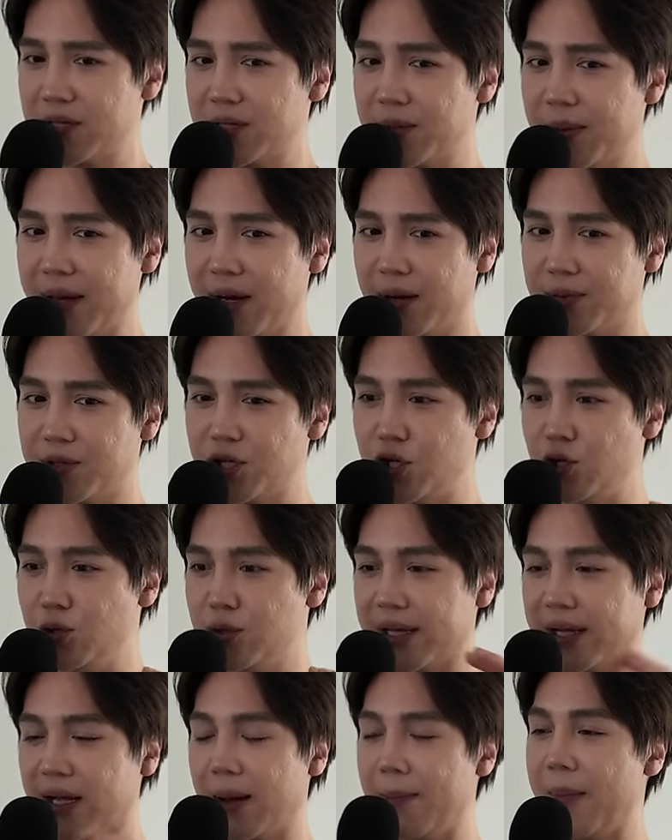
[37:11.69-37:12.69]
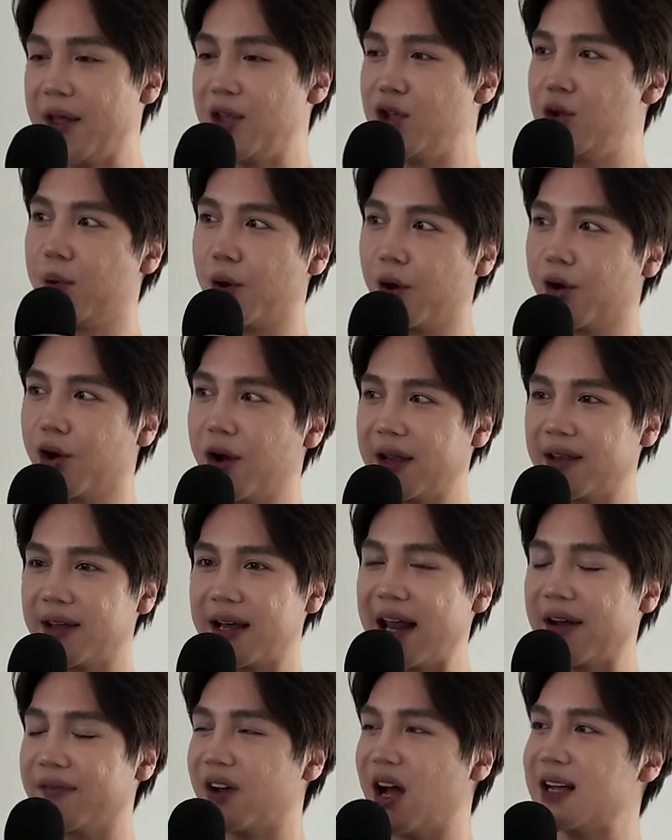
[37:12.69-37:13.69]
supposed to be able to choose like a menu burger and
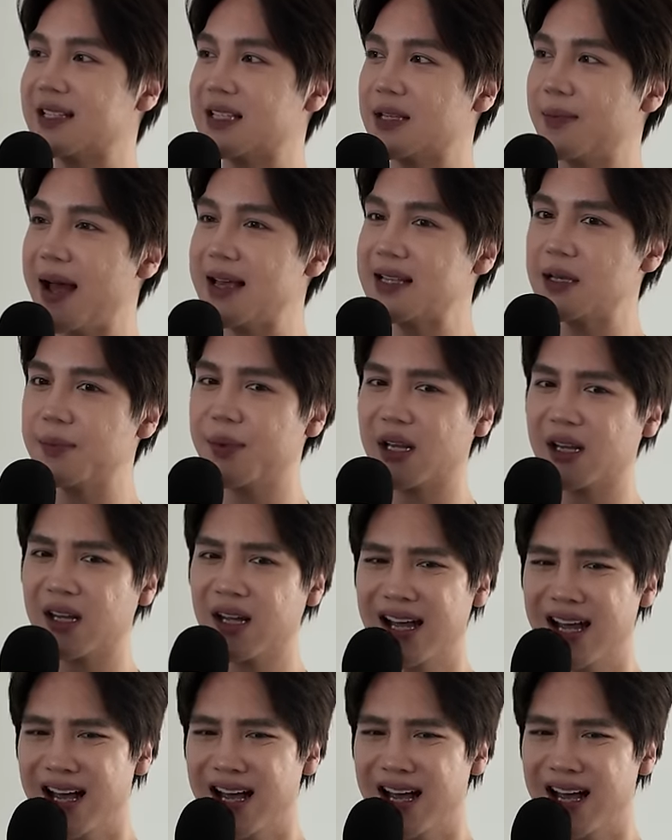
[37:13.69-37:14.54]
kind of customize it, but